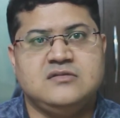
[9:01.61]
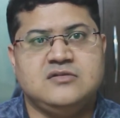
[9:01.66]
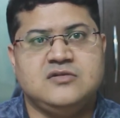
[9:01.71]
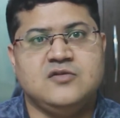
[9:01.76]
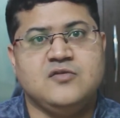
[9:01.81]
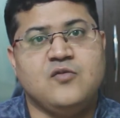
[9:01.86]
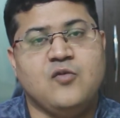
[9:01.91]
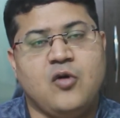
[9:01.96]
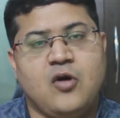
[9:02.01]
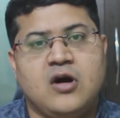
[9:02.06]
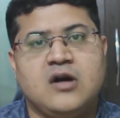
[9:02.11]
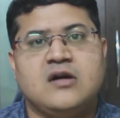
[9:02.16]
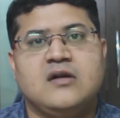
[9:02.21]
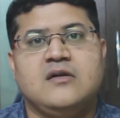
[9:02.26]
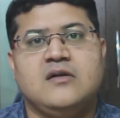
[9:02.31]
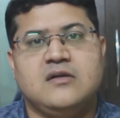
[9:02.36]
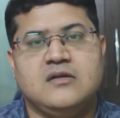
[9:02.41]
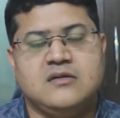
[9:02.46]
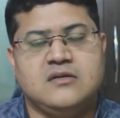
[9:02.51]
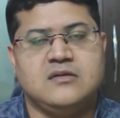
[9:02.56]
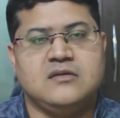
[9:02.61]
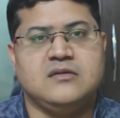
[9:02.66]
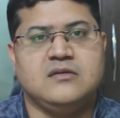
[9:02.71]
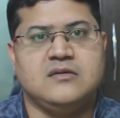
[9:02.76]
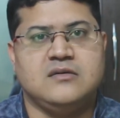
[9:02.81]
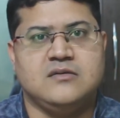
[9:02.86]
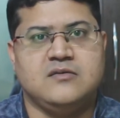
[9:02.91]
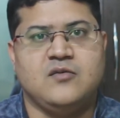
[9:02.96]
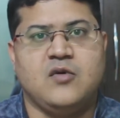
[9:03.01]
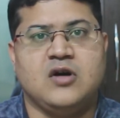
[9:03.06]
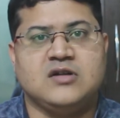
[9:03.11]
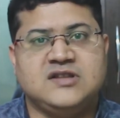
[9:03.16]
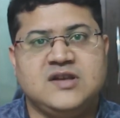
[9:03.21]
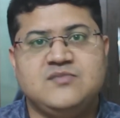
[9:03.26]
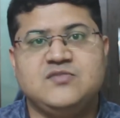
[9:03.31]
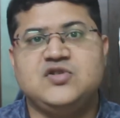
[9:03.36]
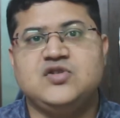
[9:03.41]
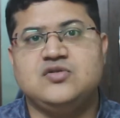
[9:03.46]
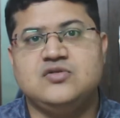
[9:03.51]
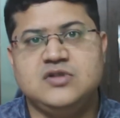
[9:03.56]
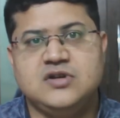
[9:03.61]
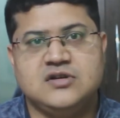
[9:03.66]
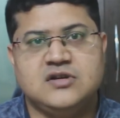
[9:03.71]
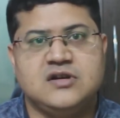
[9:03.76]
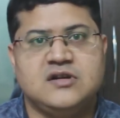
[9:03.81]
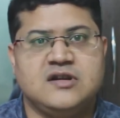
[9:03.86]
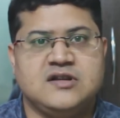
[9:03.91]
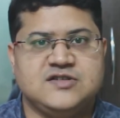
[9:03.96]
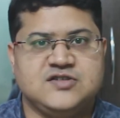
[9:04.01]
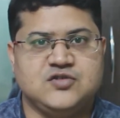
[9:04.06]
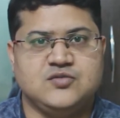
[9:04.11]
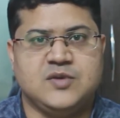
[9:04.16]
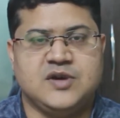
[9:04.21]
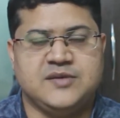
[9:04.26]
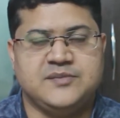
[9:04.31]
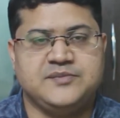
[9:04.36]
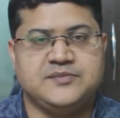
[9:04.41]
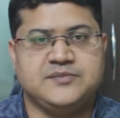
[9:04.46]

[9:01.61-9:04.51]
to walk them through your resume.